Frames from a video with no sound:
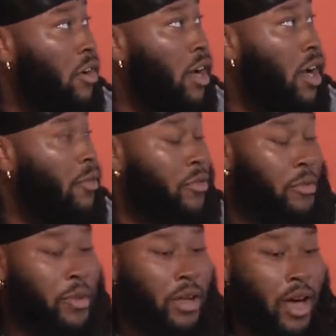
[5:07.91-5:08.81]
Um, if we're
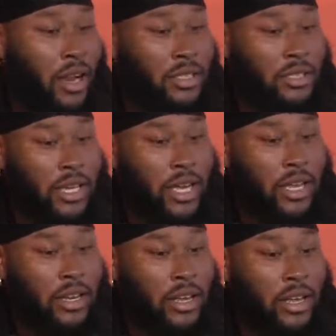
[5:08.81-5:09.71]
being honest,
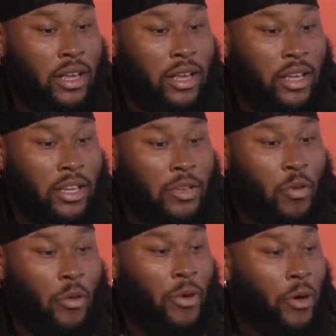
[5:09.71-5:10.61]
and you
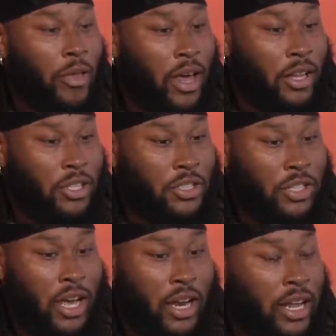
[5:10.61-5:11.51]
won't know that unless
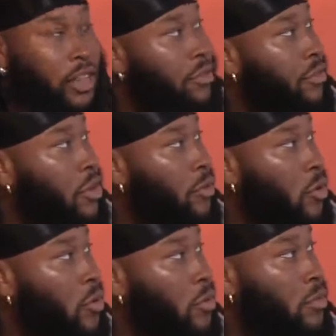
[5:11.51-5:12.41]
you're kind of in the film
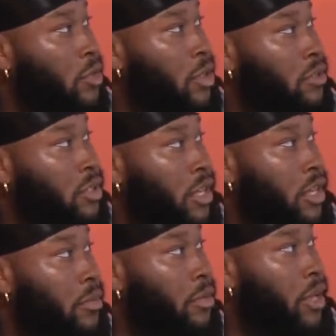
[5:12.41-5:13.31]
room, you know,
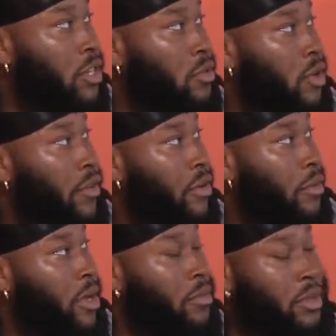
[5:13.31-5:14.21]
studying the plays or whatever it
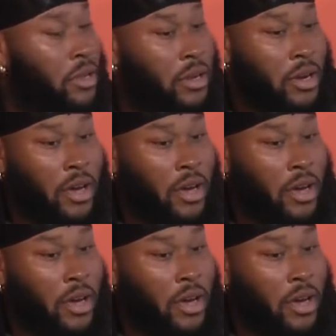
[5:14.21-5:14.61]
may be.